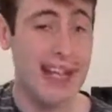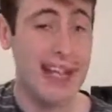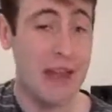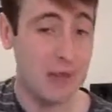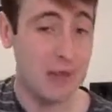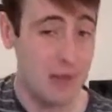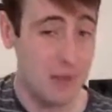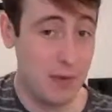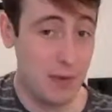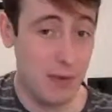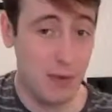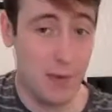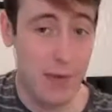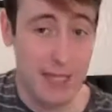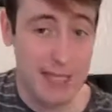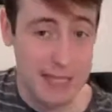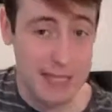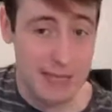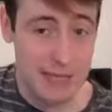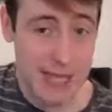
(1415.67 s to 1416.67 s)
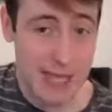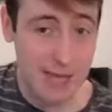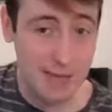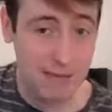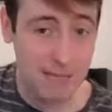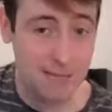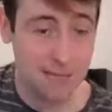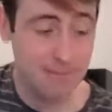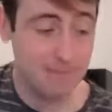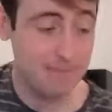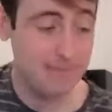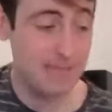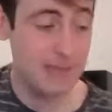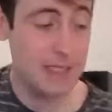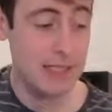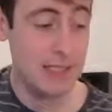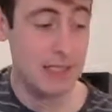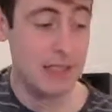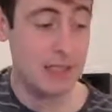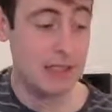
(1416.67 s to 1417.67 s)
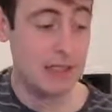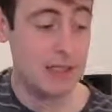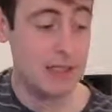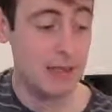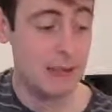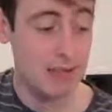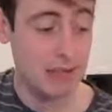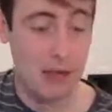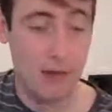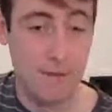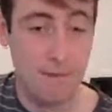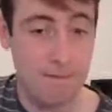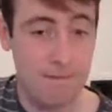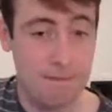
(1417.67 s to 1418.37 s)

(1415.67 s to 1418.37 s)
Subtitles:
And then we repeat it again. So we go.